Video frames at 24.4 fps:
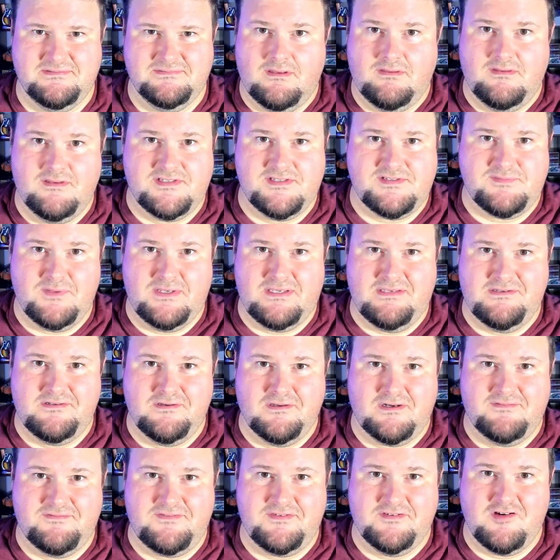This way you
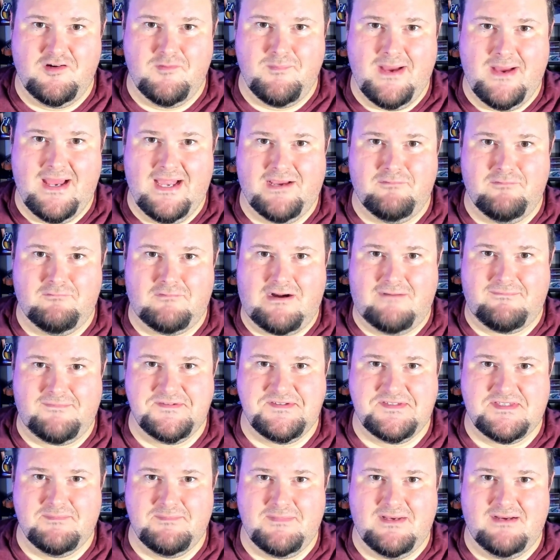don't have to go back and
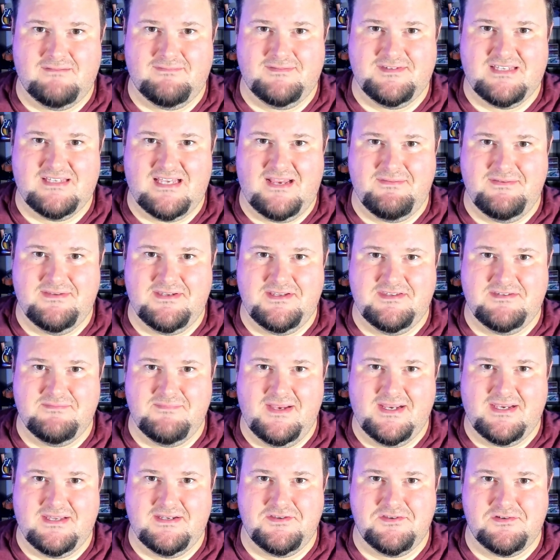reference them every time you need to
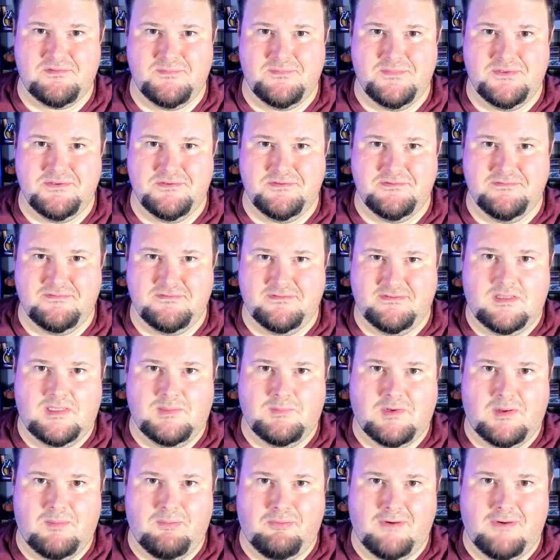make another move.
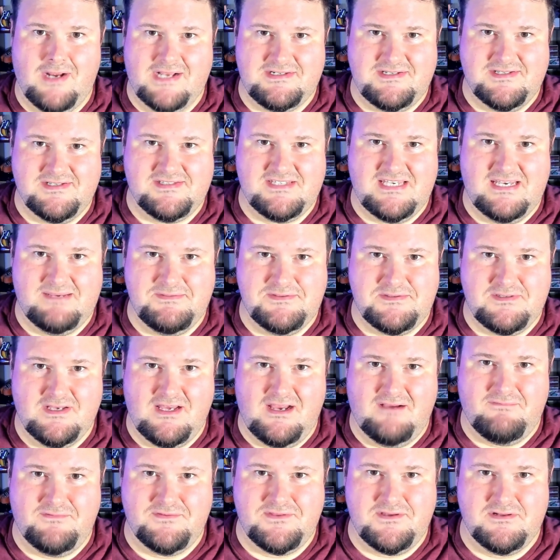The more practice games you
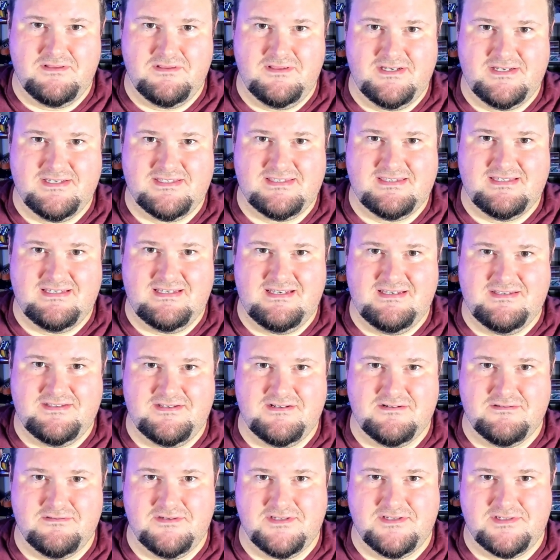have with your list, the
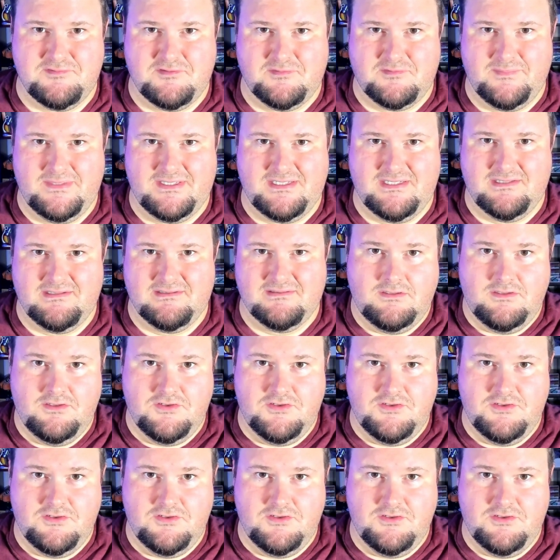easier this will be.